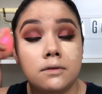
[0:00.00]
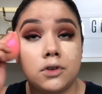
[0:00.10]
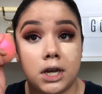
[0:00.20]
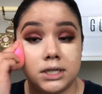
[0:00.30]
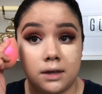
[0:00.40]
If
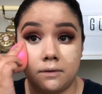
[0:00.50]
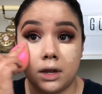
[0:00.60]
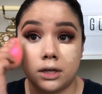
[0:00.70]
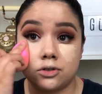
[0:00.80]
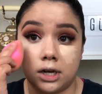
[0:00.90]
you guys have
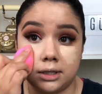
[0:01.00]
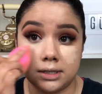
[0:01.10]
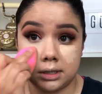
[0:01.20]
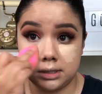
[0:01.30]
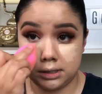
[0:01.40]
not tried
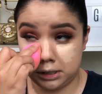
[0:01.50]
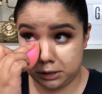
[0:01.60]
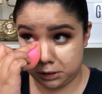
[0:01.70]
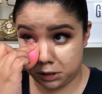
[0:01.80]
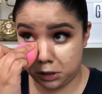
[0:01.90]
this
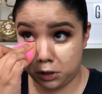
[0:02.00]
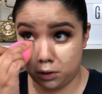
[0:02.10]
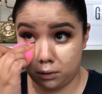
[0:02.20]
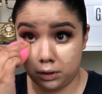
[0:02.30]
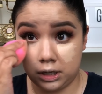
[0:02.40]
concealer,
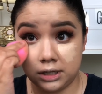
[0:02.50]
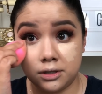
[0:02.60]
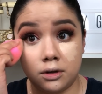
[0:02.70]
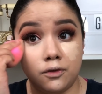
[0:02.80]
you need to.